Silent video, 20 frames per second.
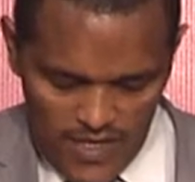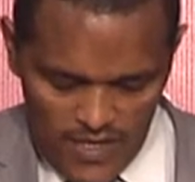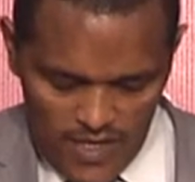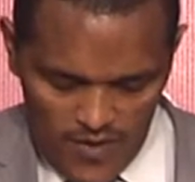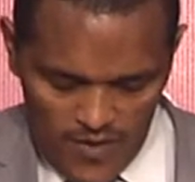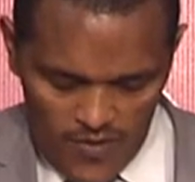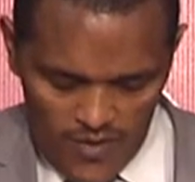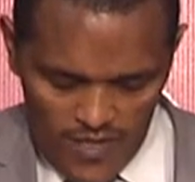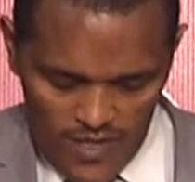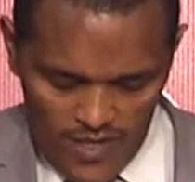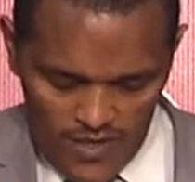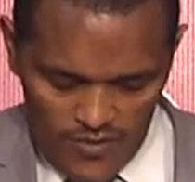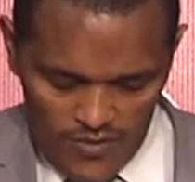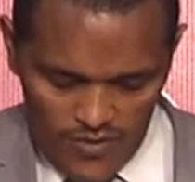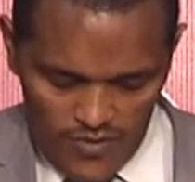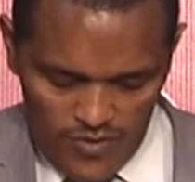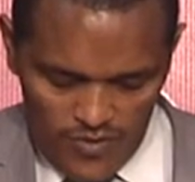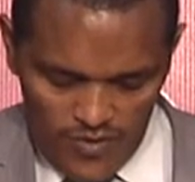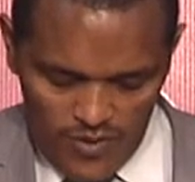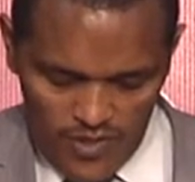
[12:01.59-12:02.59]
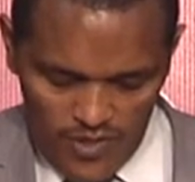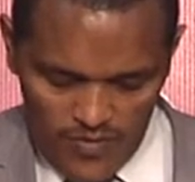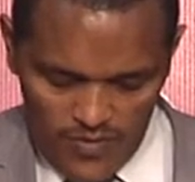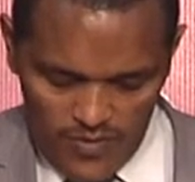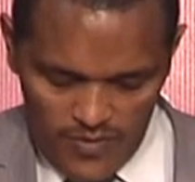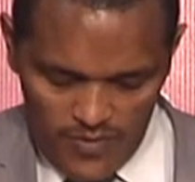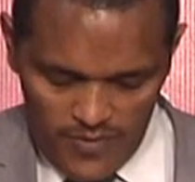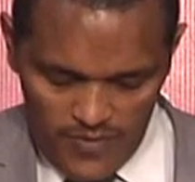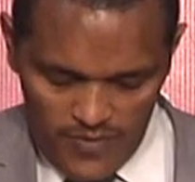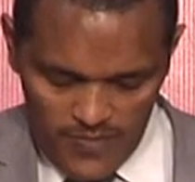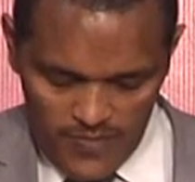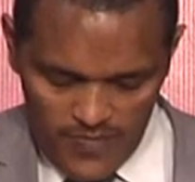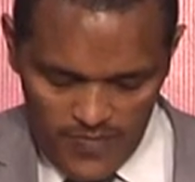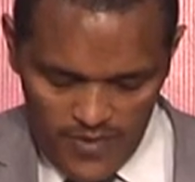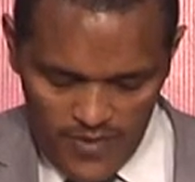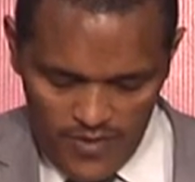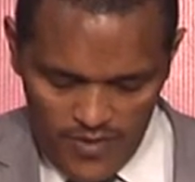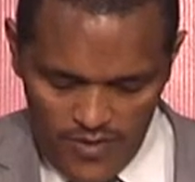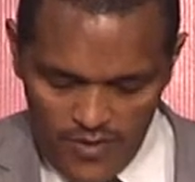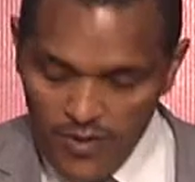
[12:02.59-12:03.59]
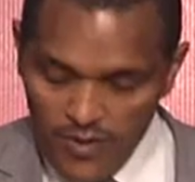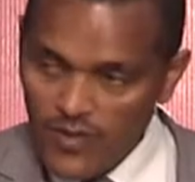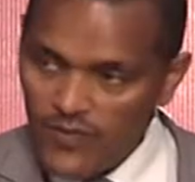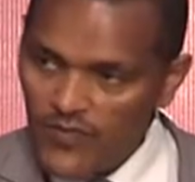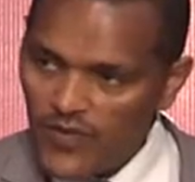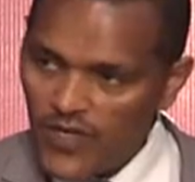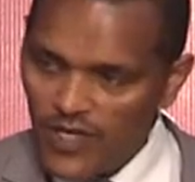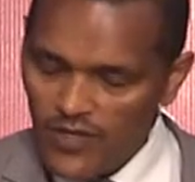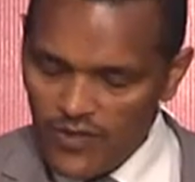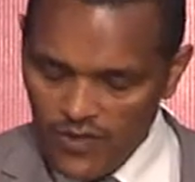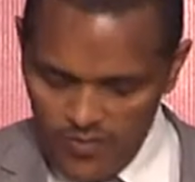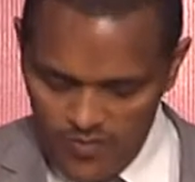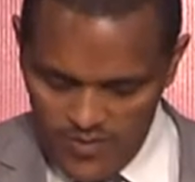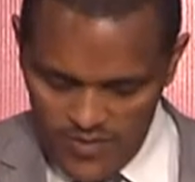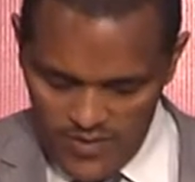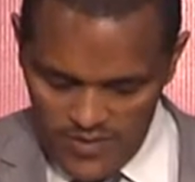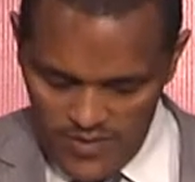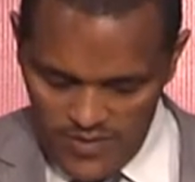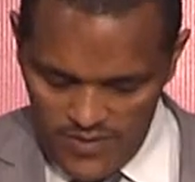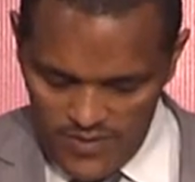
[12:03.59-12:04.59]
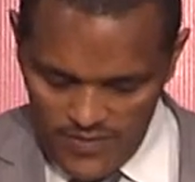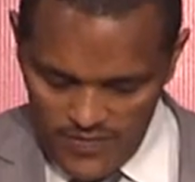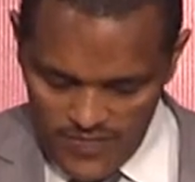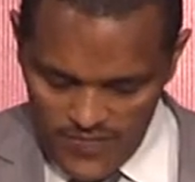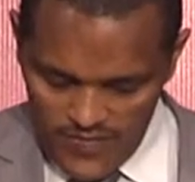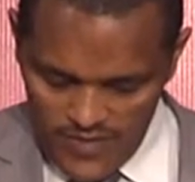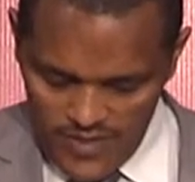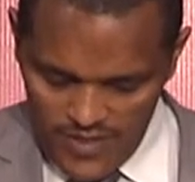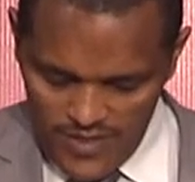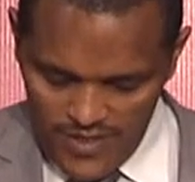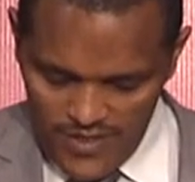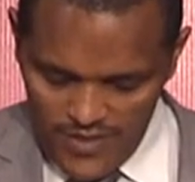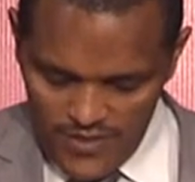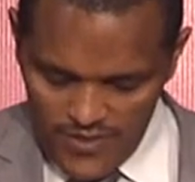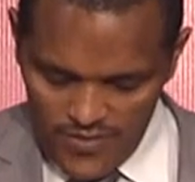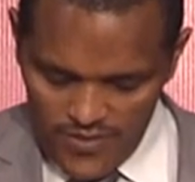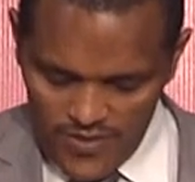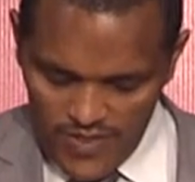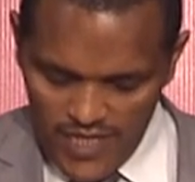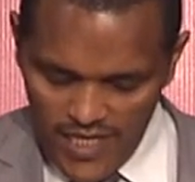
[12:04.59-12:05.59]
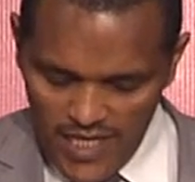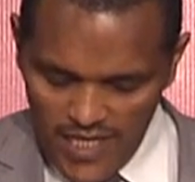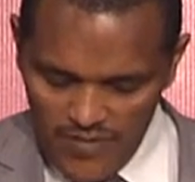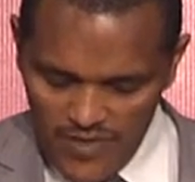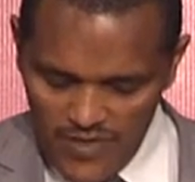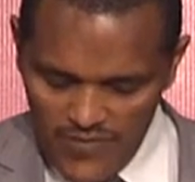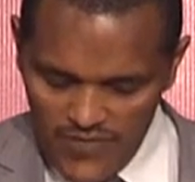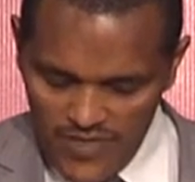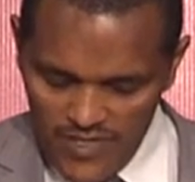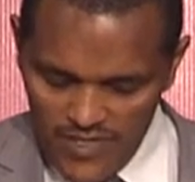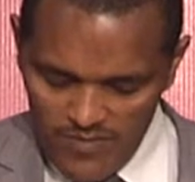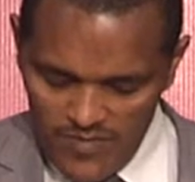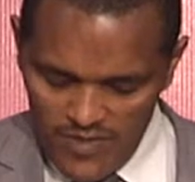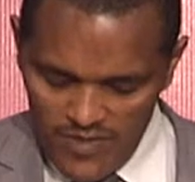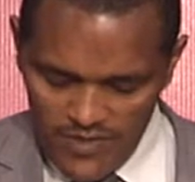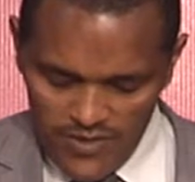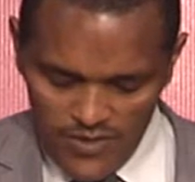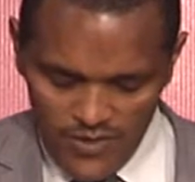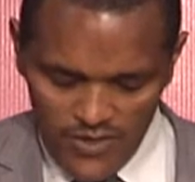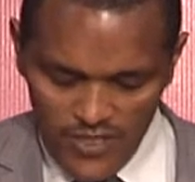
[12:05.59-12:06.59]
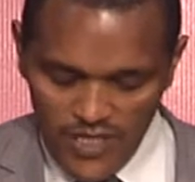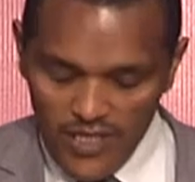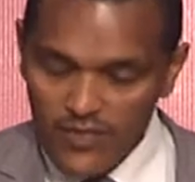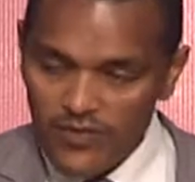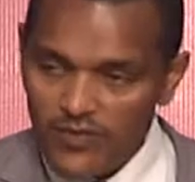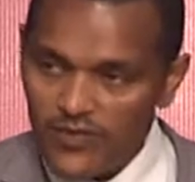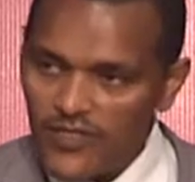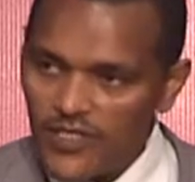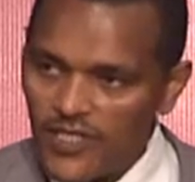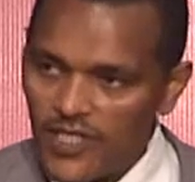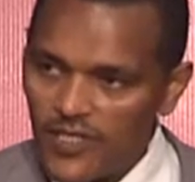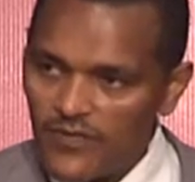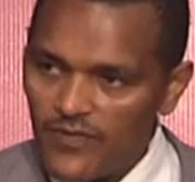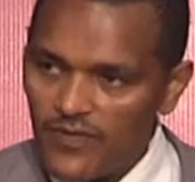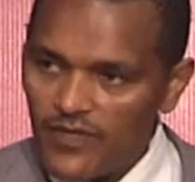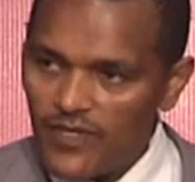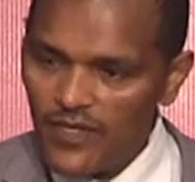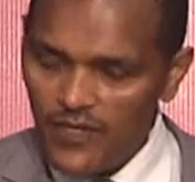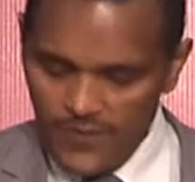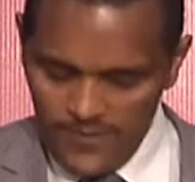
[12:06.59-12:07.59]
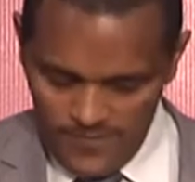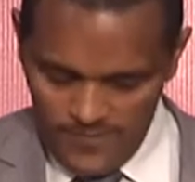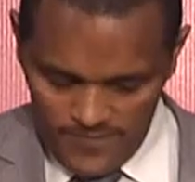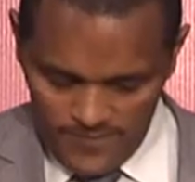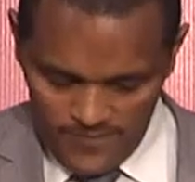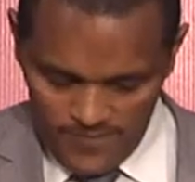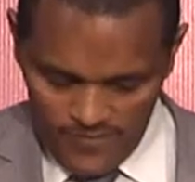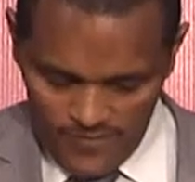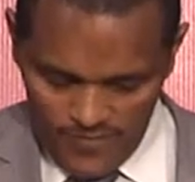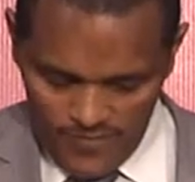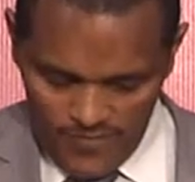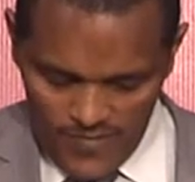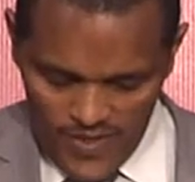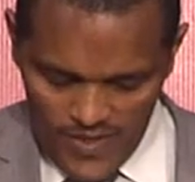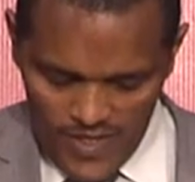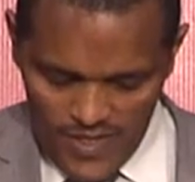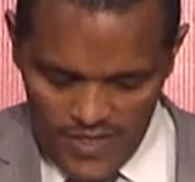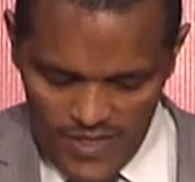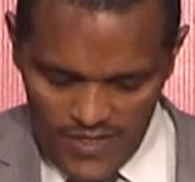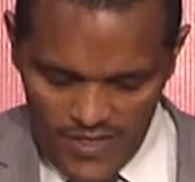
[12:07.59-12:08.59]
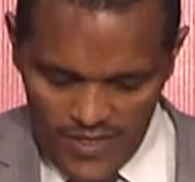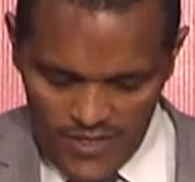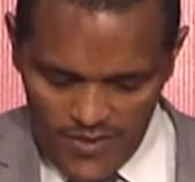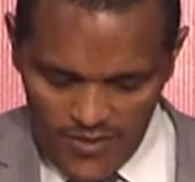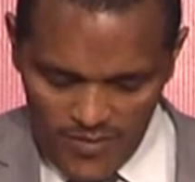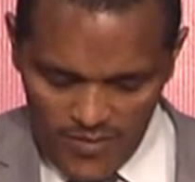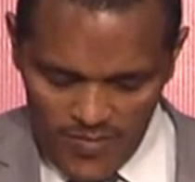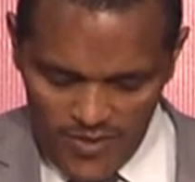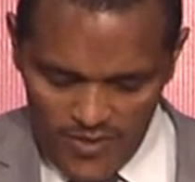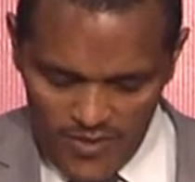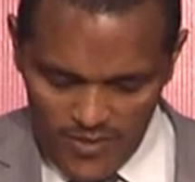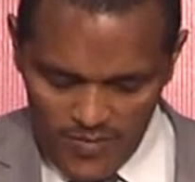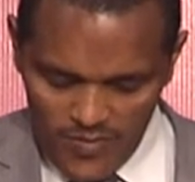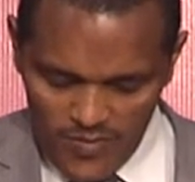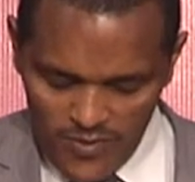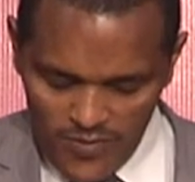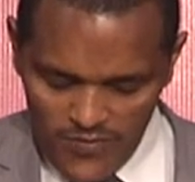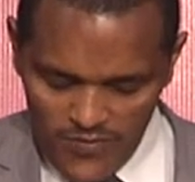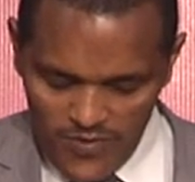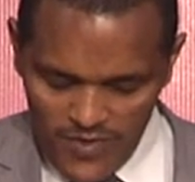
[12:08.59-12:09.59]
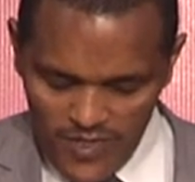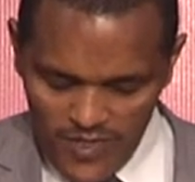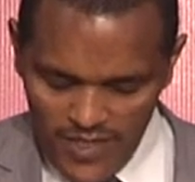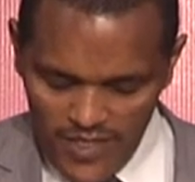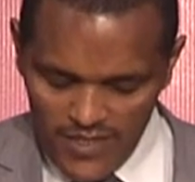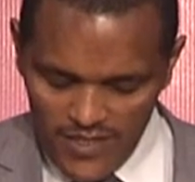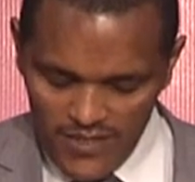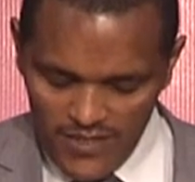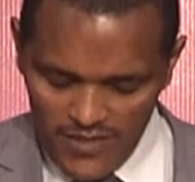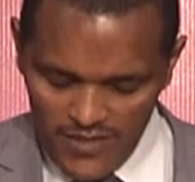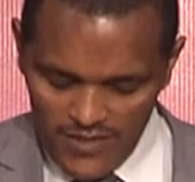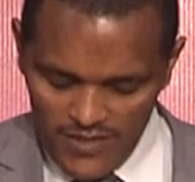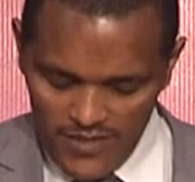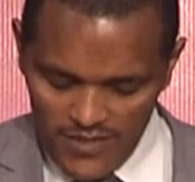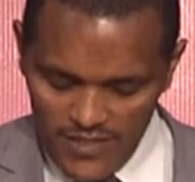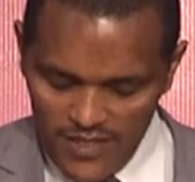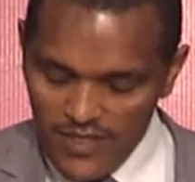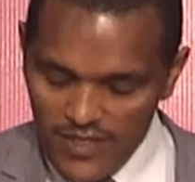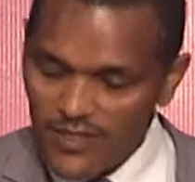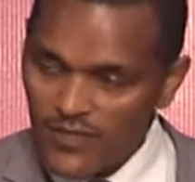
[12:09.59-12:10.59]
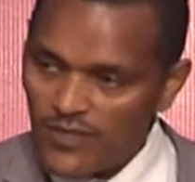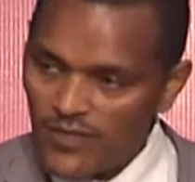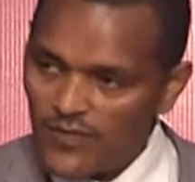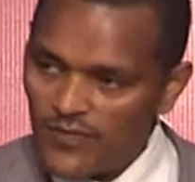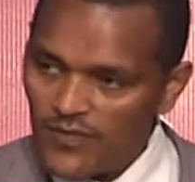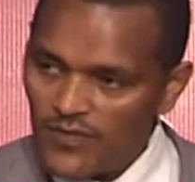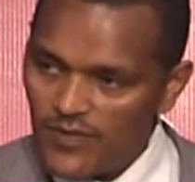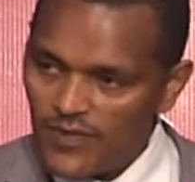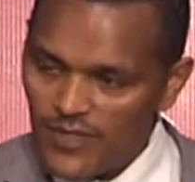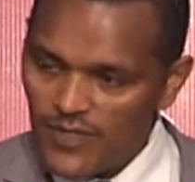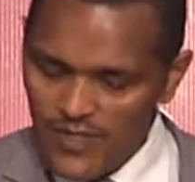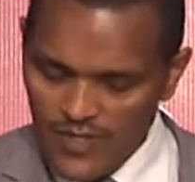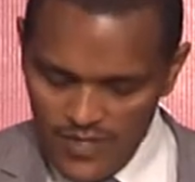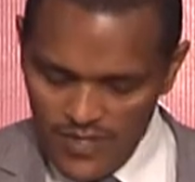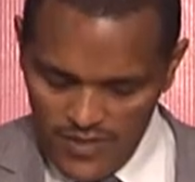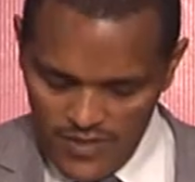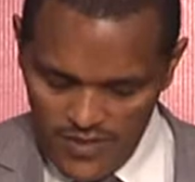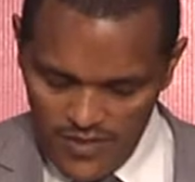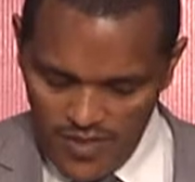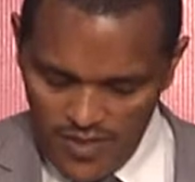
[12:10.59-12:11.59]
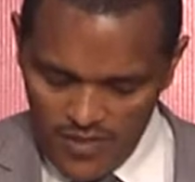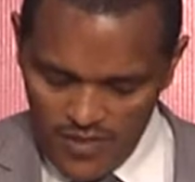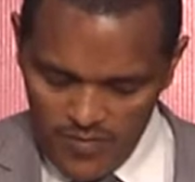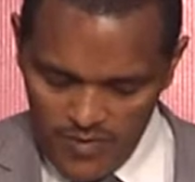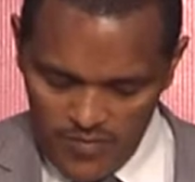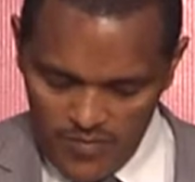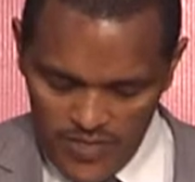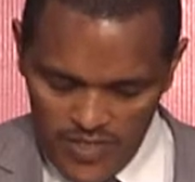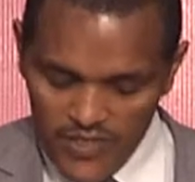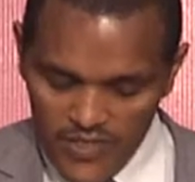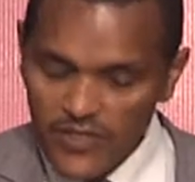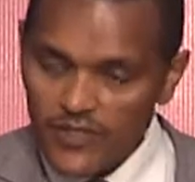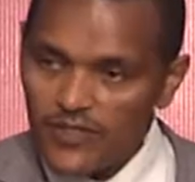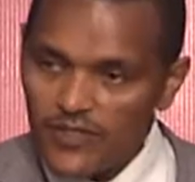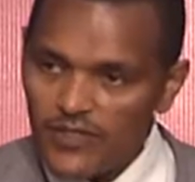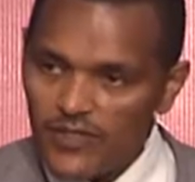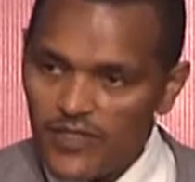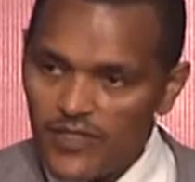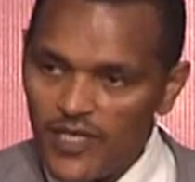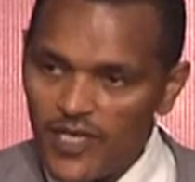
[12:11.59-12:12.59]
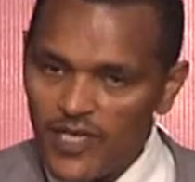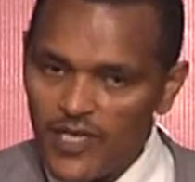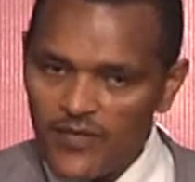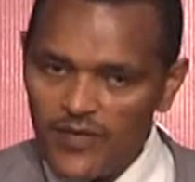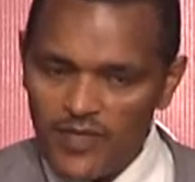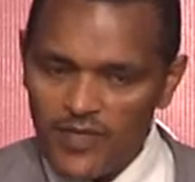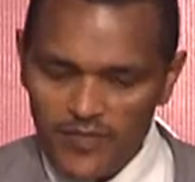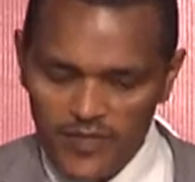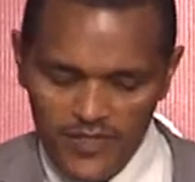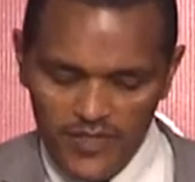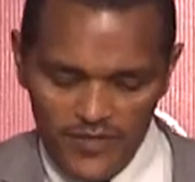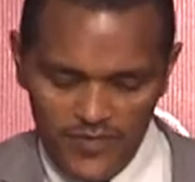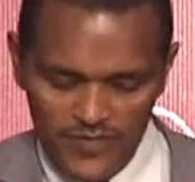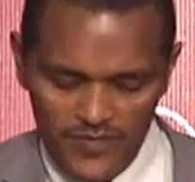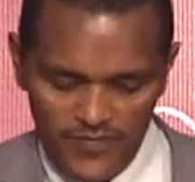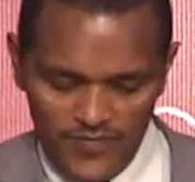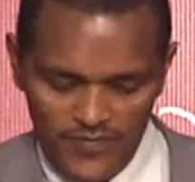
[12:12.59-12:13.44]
I would like to call upon all philanthropists to scale up investment in social goods in Africa and Ethiopia to improve health status of our population. Thank you very much.